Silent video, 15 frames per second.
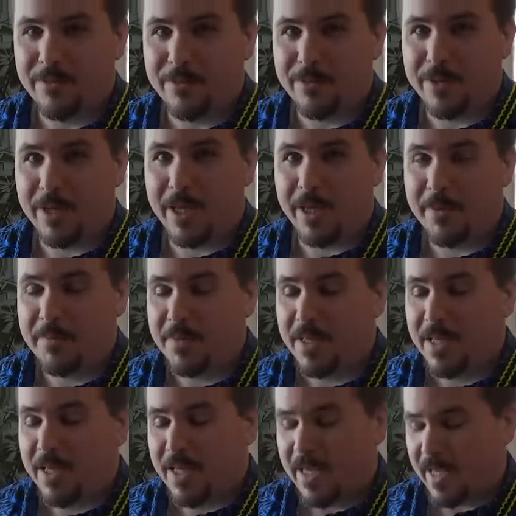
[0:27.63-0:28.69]
Okay,
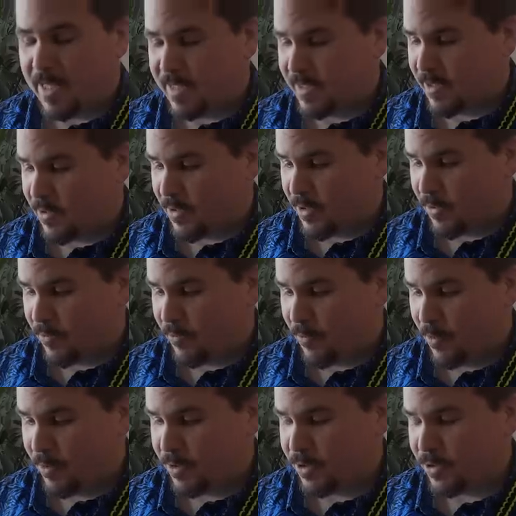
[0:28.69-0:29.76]
and so your
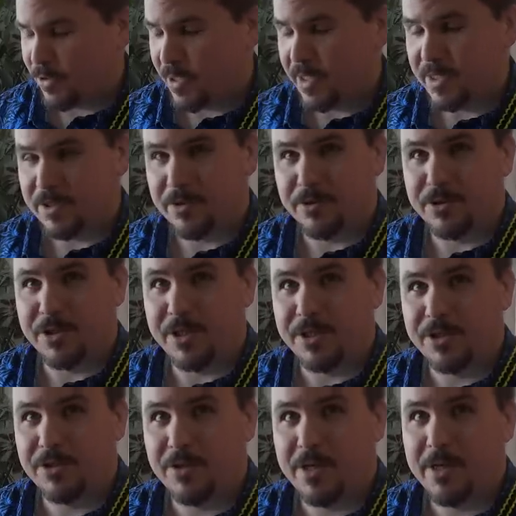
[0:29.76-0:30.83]
fourth string is your G
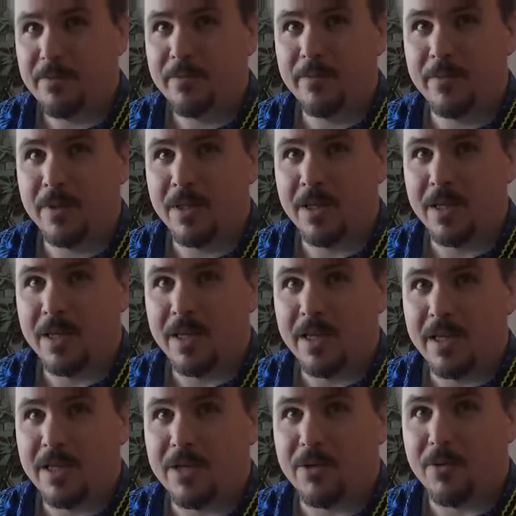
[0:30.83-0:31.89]
string.
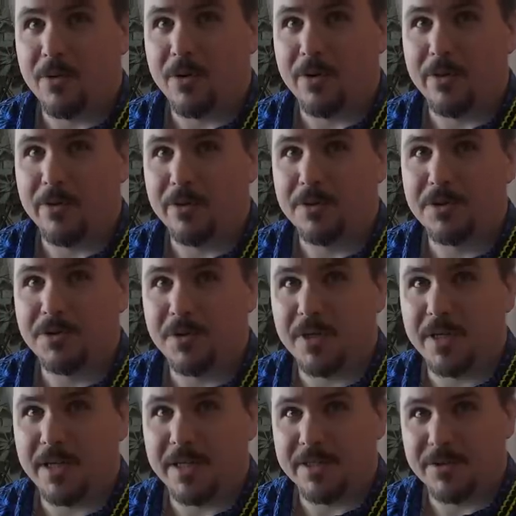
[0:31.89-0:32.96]
Your third
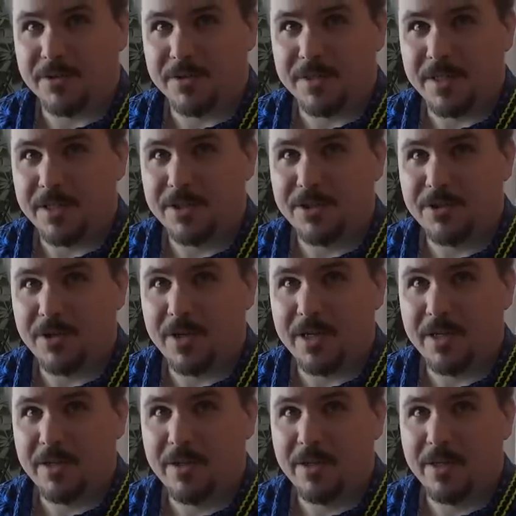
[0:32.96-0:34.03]
string is your C
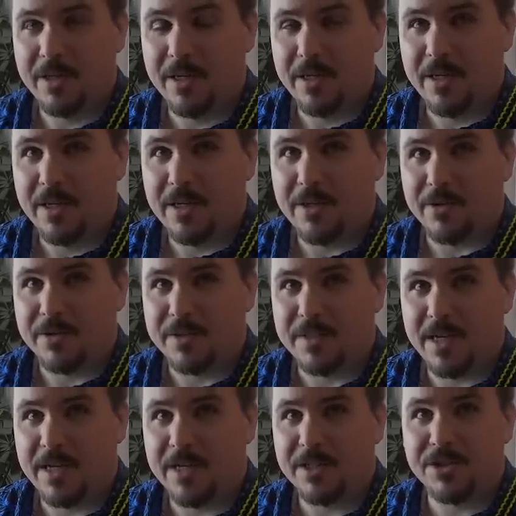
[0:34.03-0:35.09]
string, your
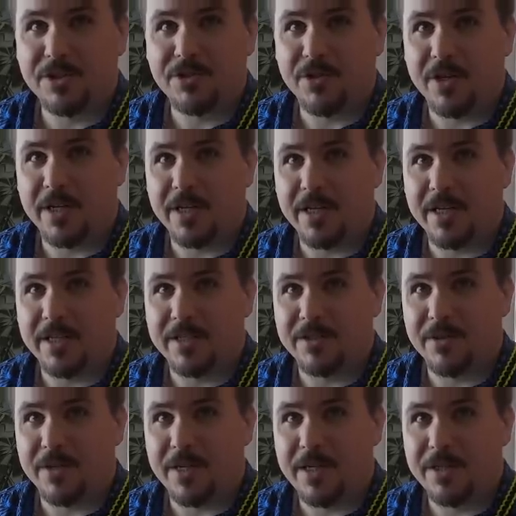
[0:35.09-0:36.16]
second string is
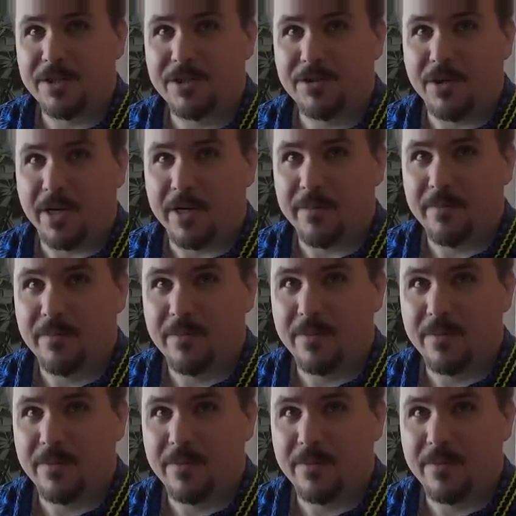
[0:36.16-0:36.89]
your E string,